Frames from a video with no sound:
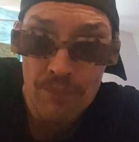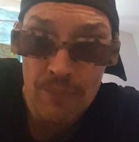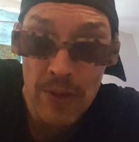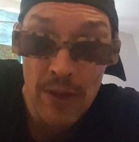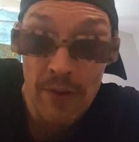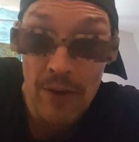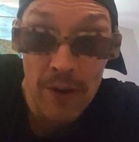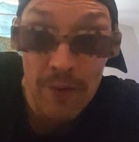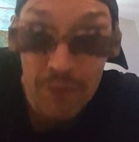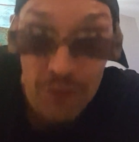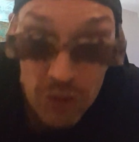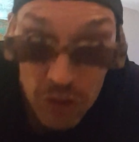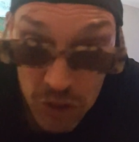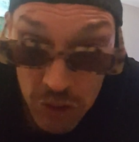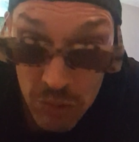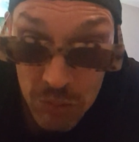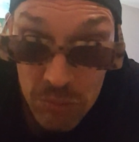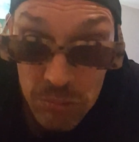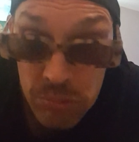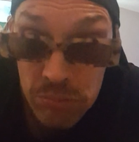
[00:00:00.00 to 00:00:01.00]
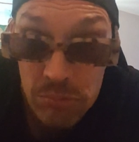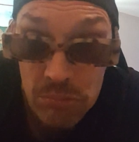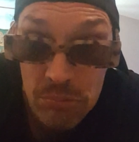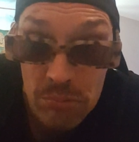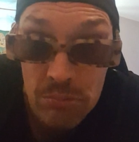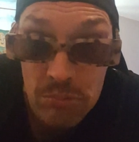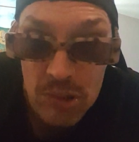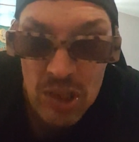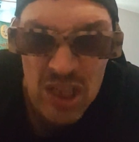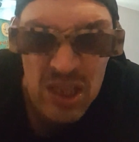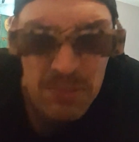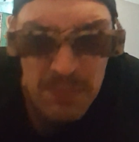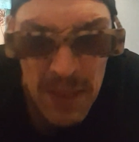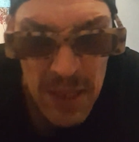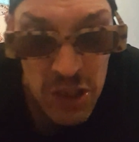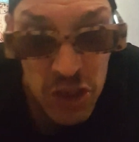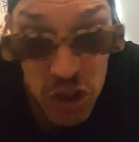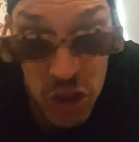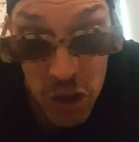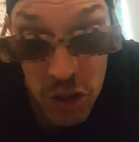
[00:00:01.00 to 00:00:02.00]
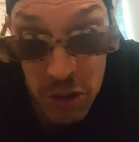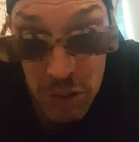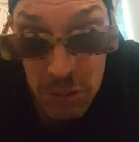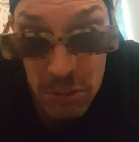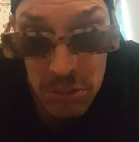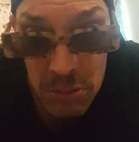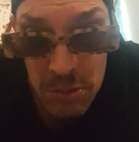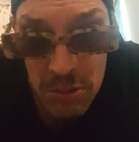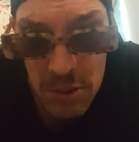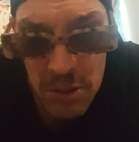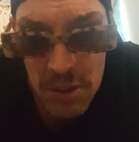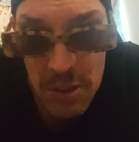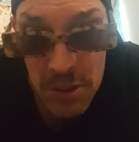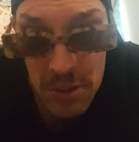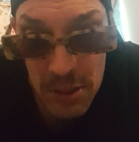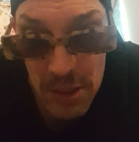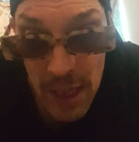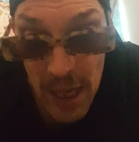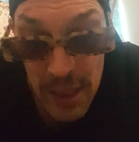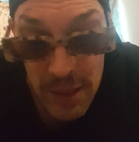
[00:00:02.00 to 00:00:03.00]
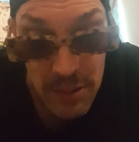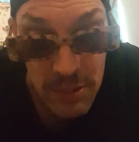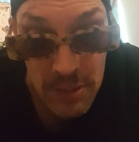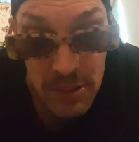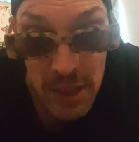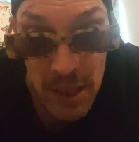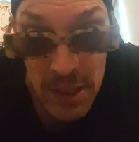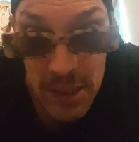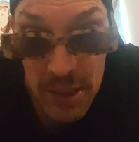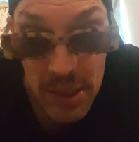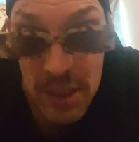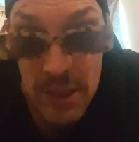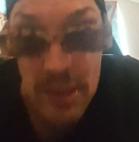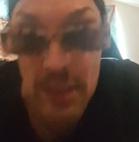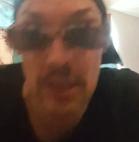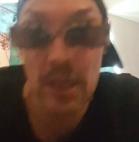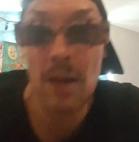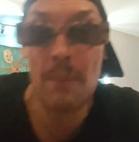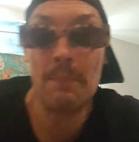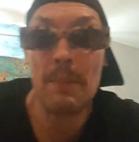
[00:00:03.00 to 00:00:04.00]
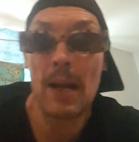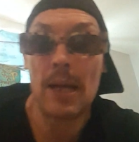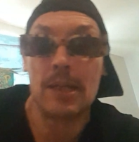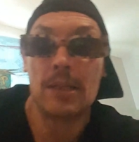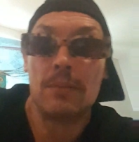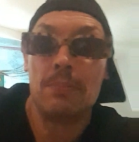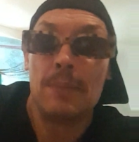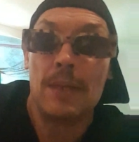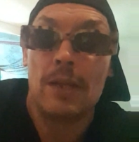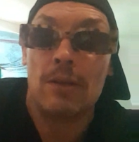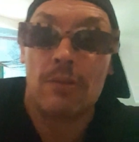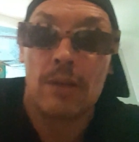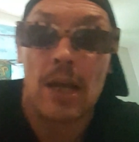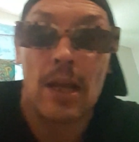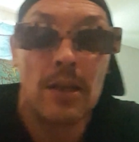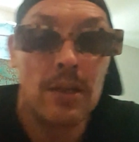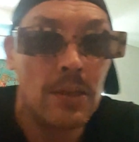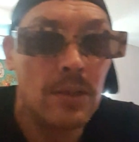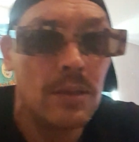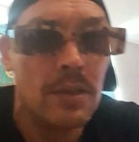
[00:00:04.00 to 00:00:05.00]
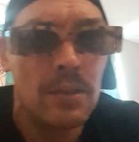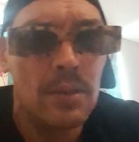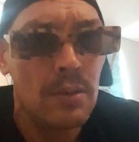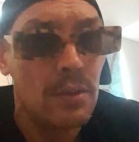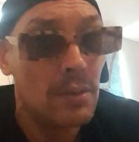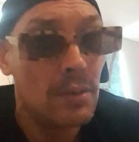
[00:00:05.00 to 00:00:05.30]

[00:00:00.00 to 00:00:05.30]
If you do, just make sure that it doesn't come back to me, okay?